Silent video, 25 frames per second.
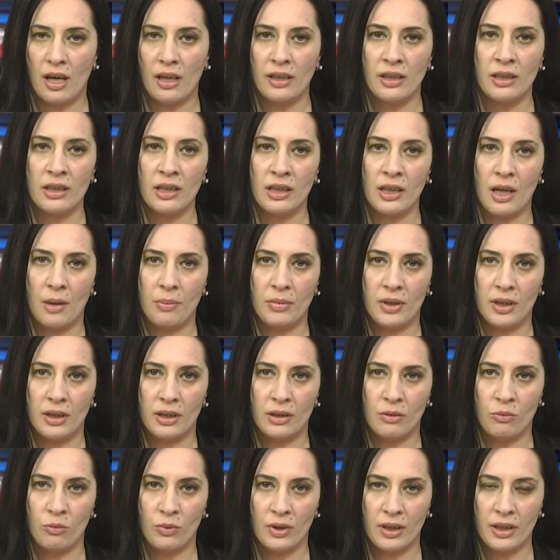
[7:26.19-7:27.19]
uninterrupted
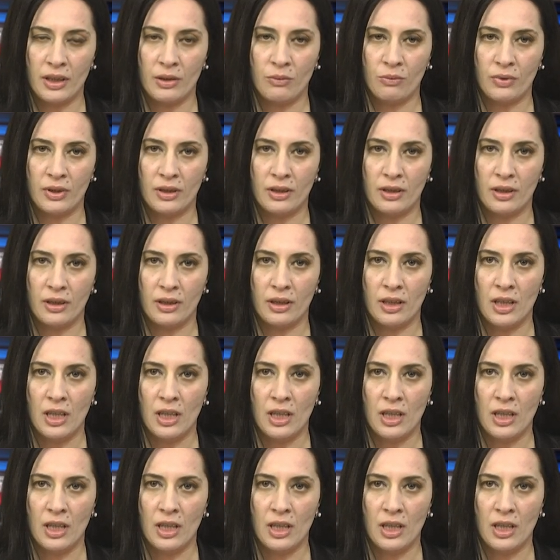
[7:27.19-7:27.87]
work with the